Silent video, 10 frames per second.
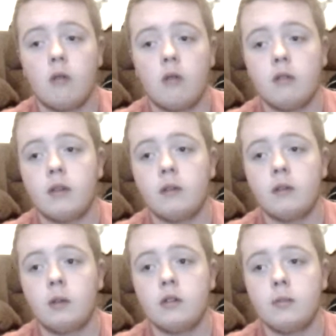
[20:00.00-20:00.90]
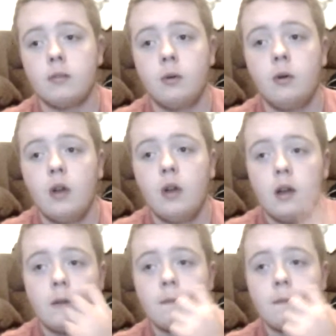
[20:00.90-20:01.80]
really think of much more.
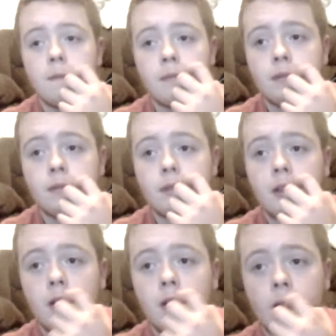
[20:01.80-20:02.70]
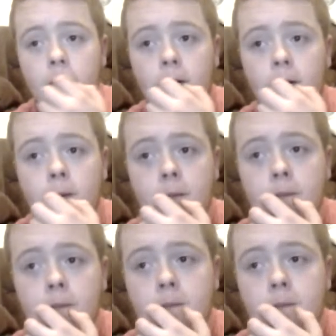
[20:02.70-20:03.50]
Um,